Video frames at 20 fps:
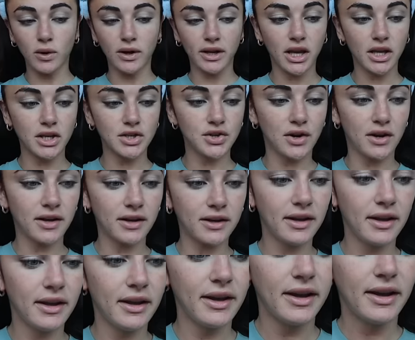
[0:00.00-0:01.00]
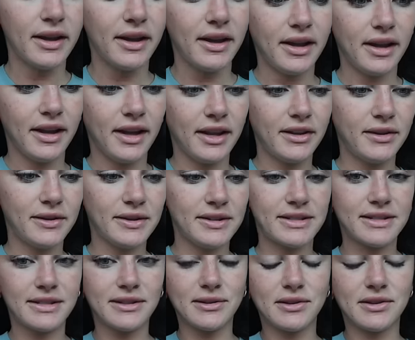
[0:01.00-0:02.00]
want to get drunk, and you can
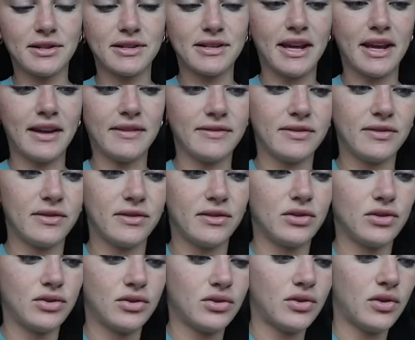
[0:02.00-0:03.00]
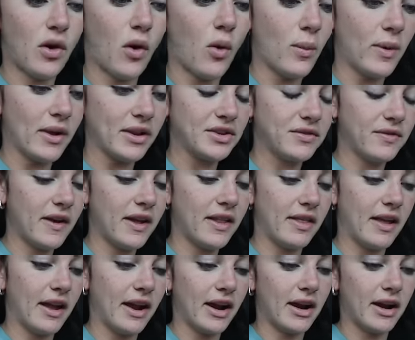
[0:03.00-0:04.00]
still just have so much fun
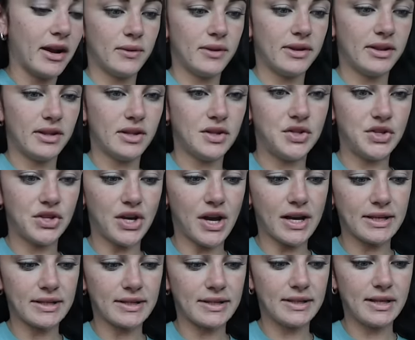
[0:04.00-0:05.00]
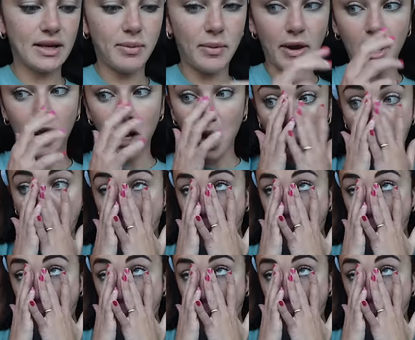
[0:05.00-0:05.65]
there with just sipping.